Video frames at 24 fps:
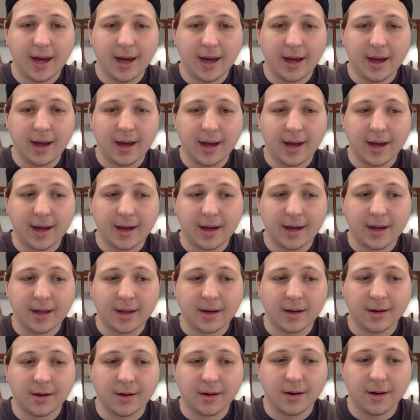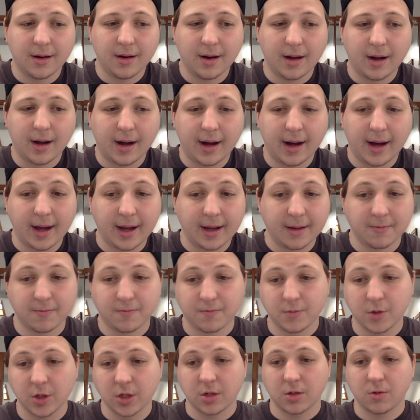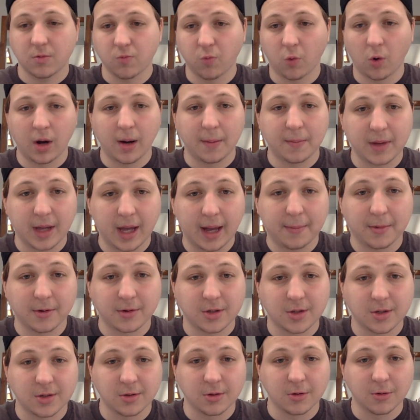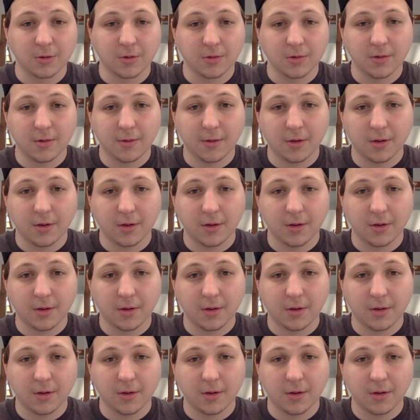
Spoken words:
And I just want to be able to